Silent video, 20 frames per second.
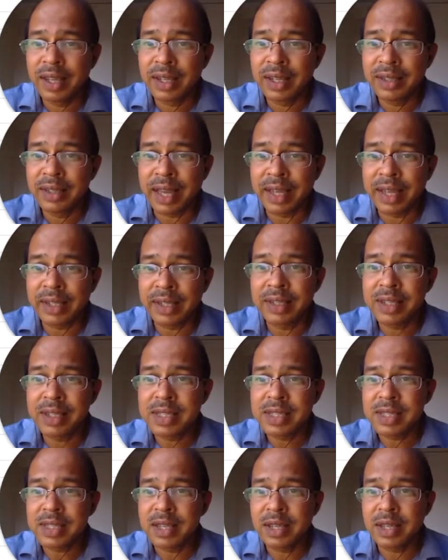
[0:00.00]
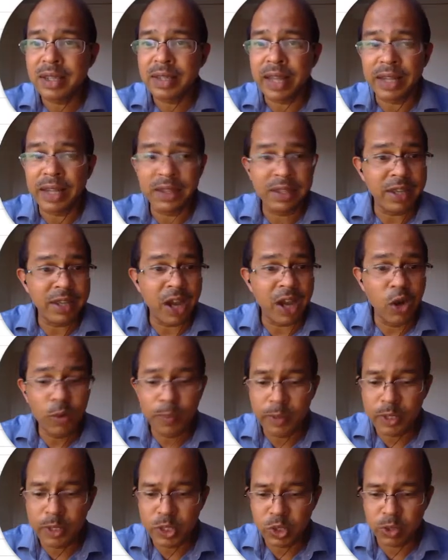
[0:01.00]
that the
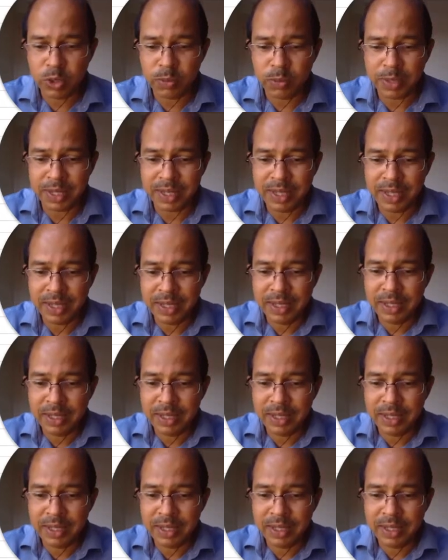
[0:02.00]
output should be